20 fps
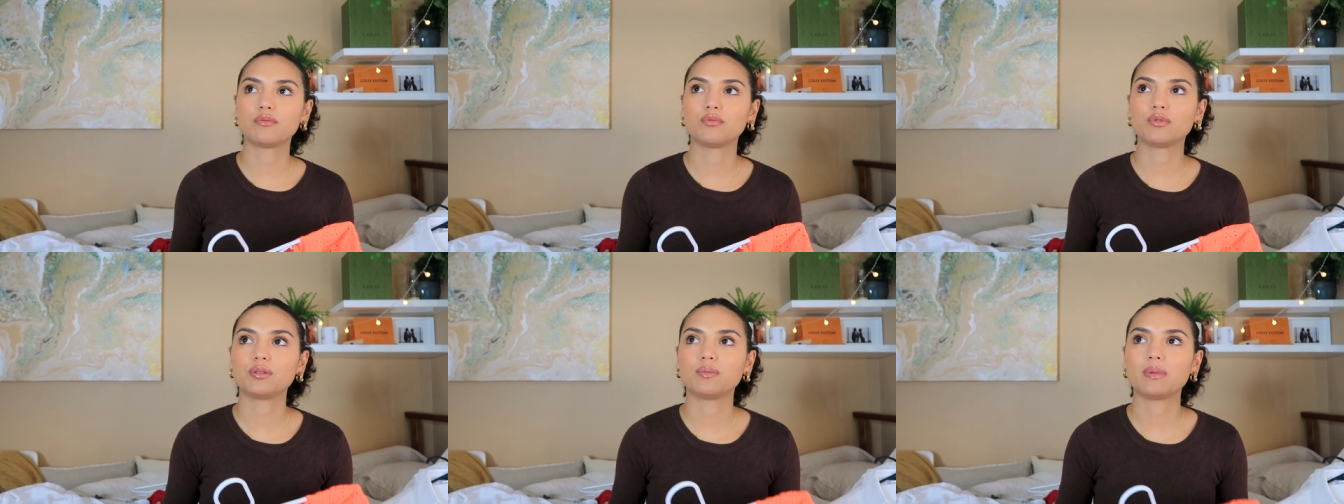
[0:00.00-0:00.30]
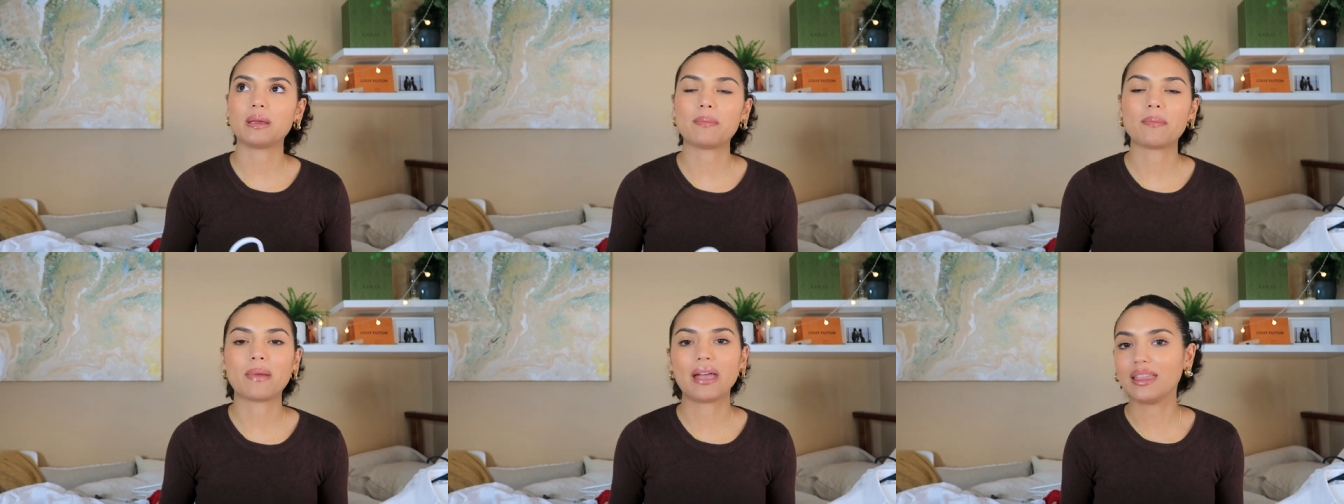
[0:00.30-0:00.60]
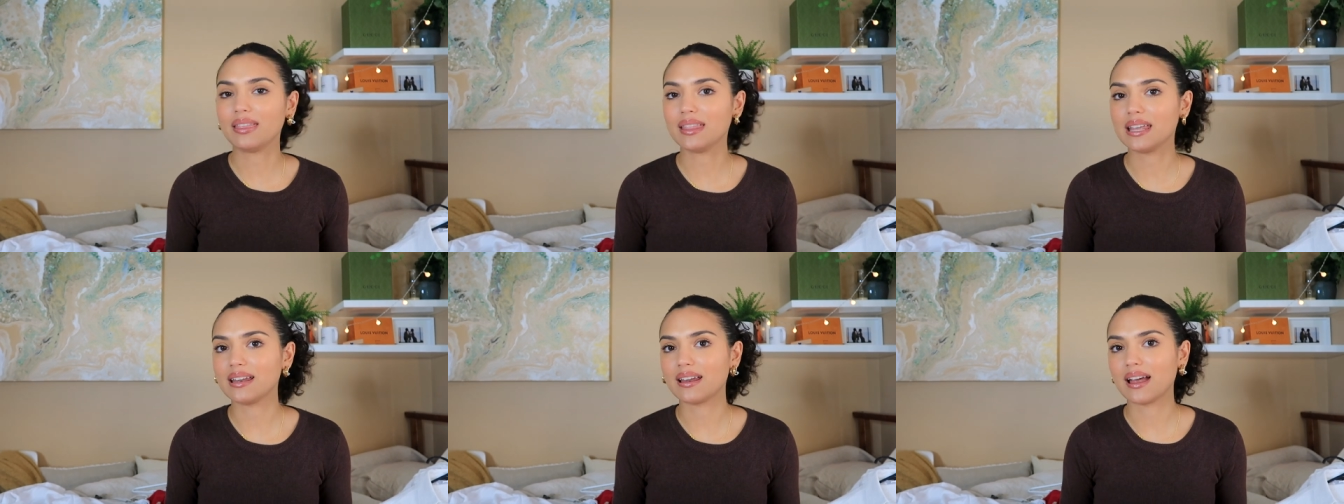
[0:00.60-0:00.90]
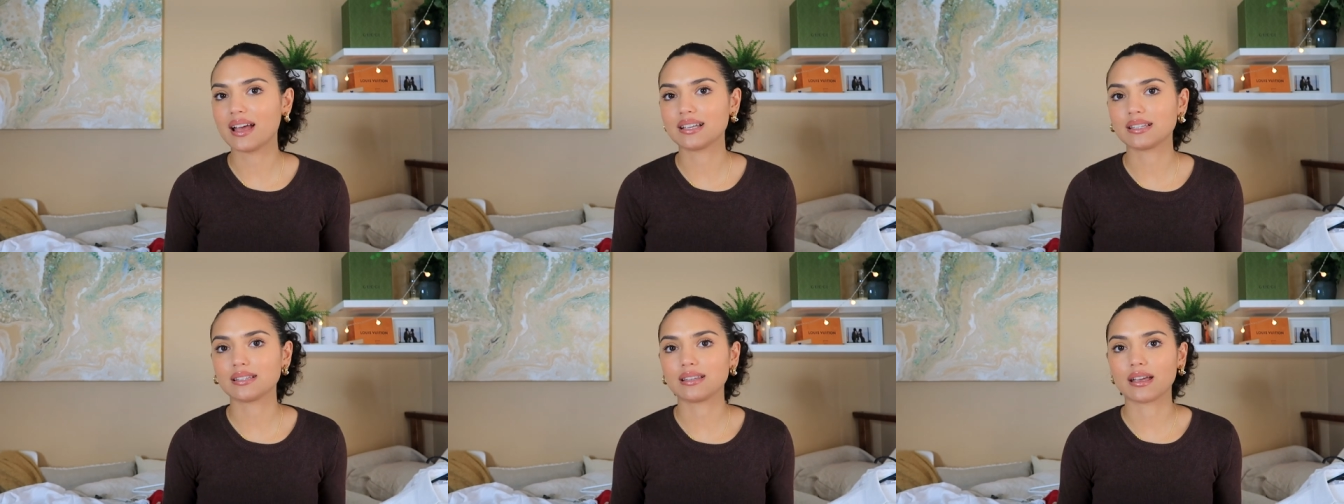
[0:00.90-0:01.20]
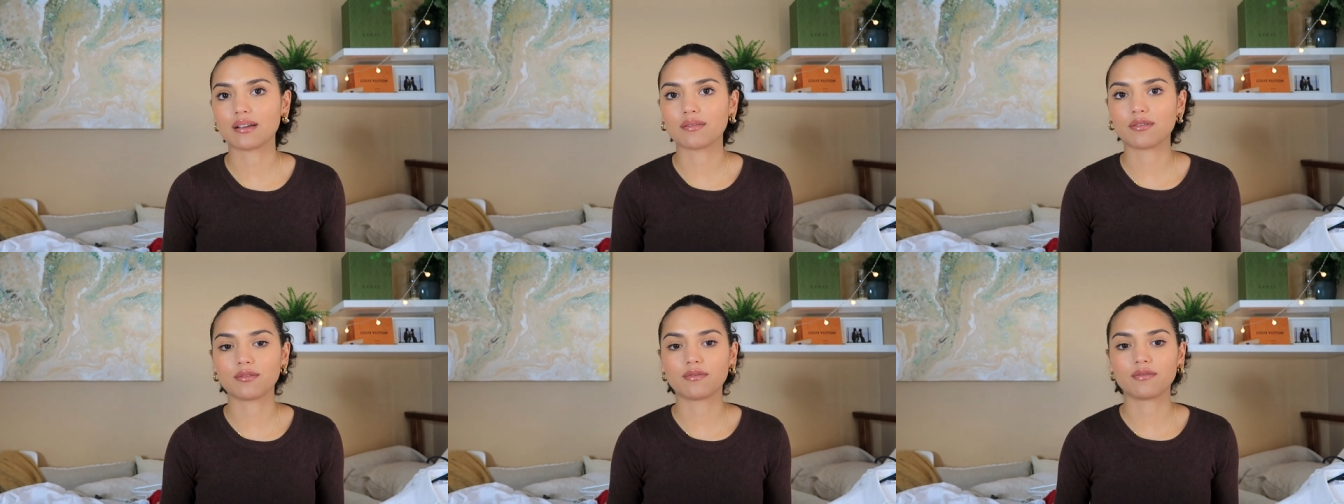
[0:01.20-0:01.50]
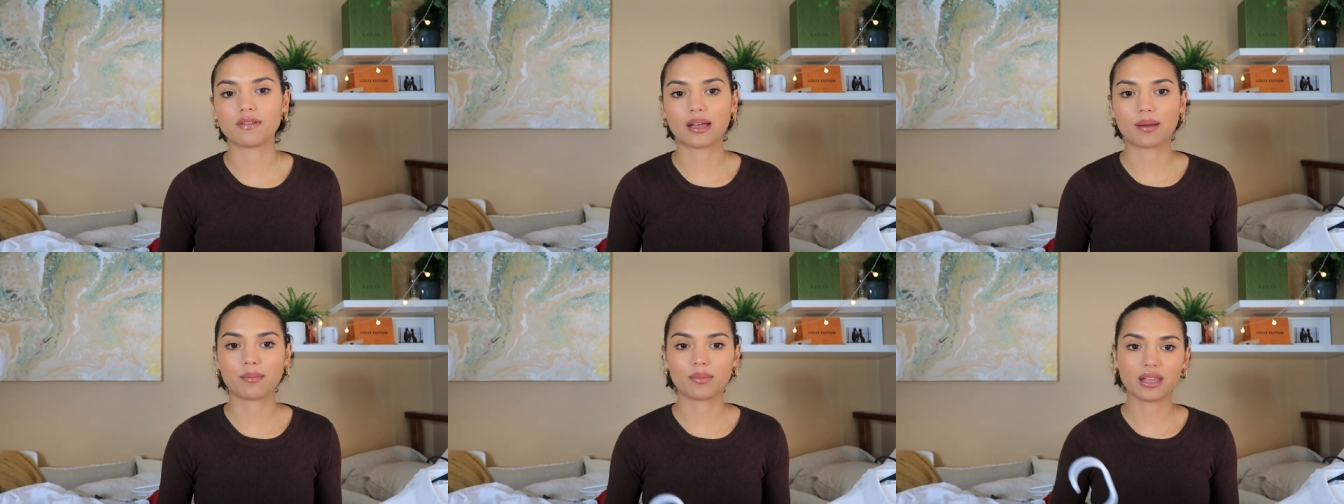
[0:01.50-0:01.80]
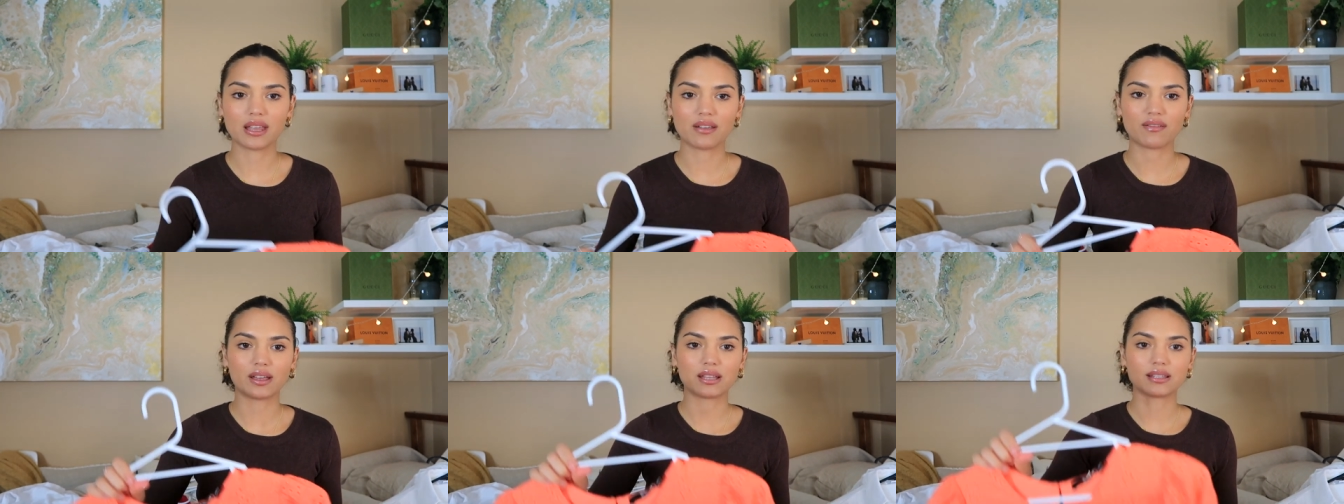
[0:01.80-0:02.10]
would be mainly nice like for
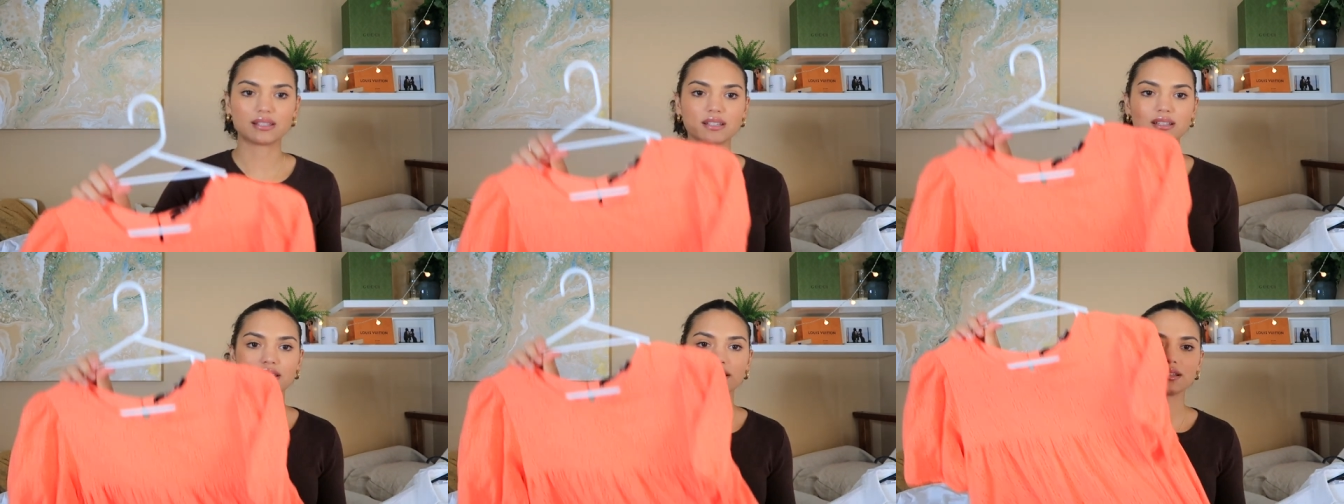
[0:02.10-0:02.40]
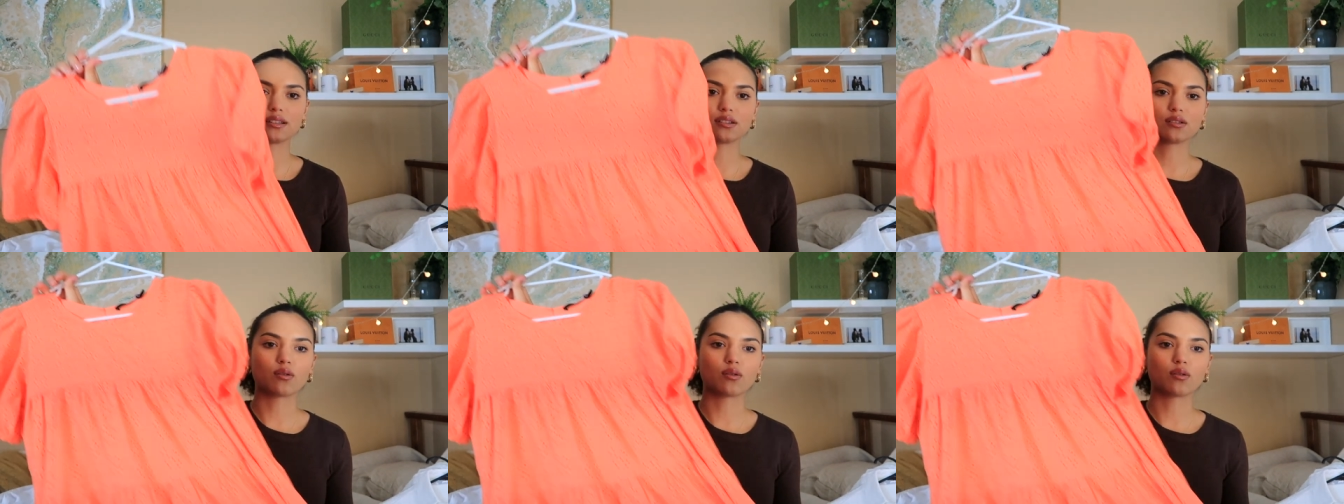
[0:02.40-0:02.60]
family events because it's